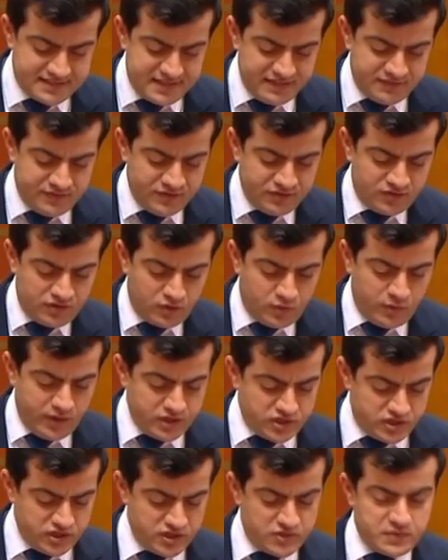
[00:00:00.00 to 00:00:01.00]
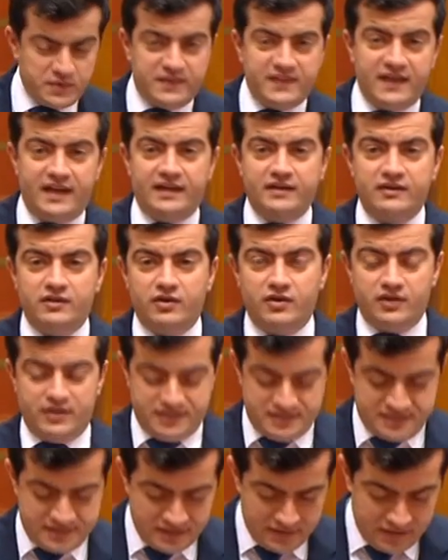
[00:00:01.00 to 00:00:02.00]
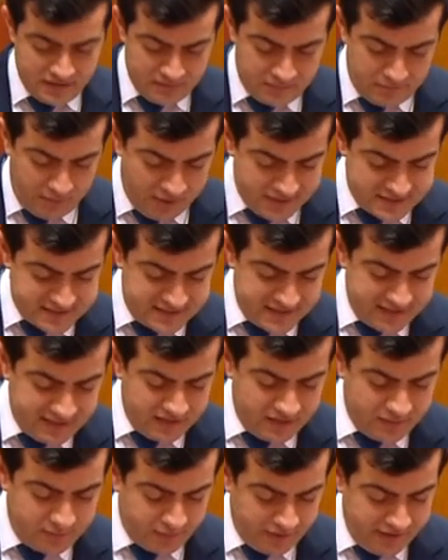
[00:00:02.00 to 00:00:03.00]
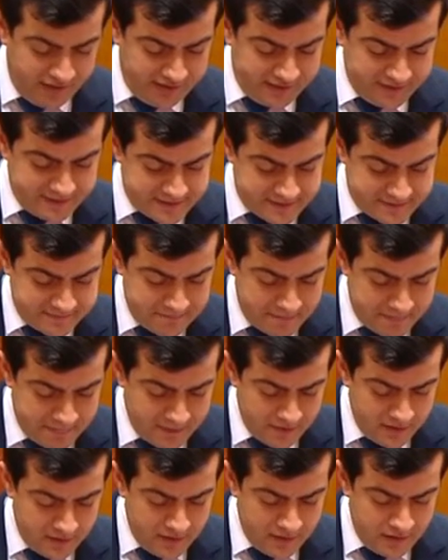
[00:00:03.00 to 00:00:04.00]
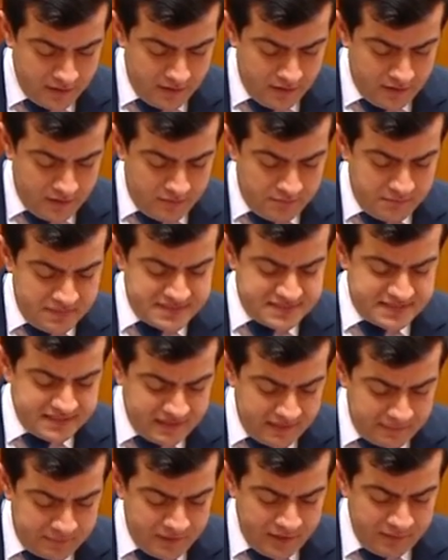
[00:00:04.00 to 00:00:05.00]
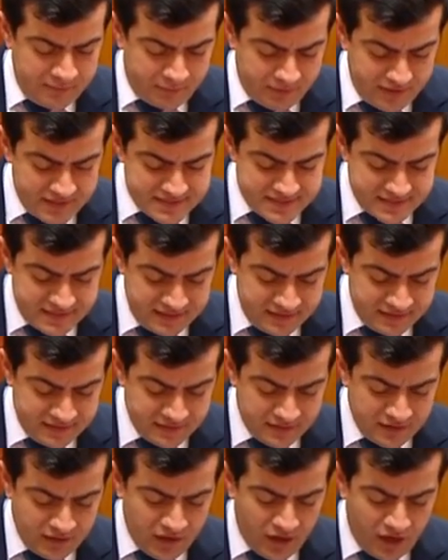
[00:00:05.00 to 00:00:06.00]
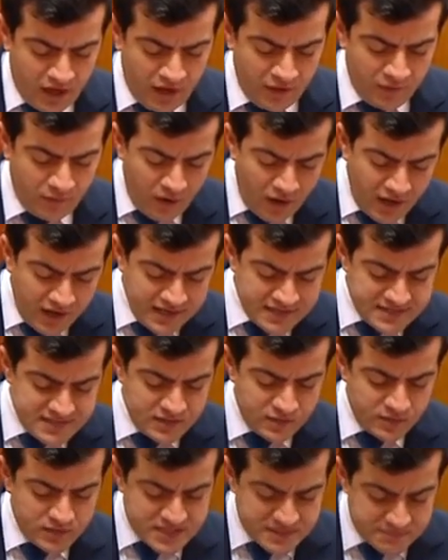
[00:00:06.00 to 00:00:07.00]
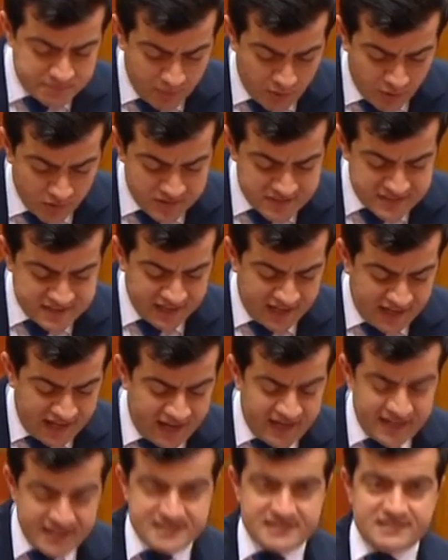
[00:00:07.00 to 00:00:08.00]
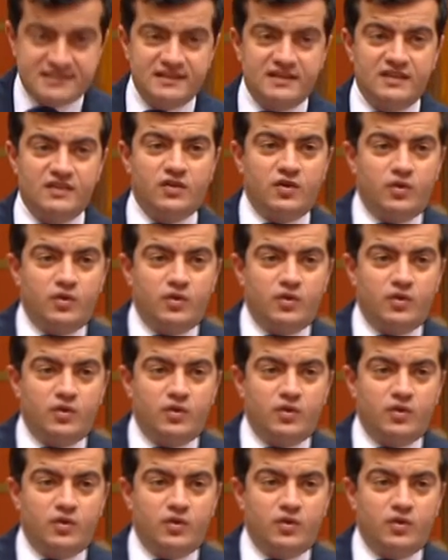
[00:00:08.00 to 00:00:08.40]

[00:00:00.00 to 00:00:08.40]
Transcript: given to questions without notice by Senator Brandis. Mr Deputy President, I rise in response to ask the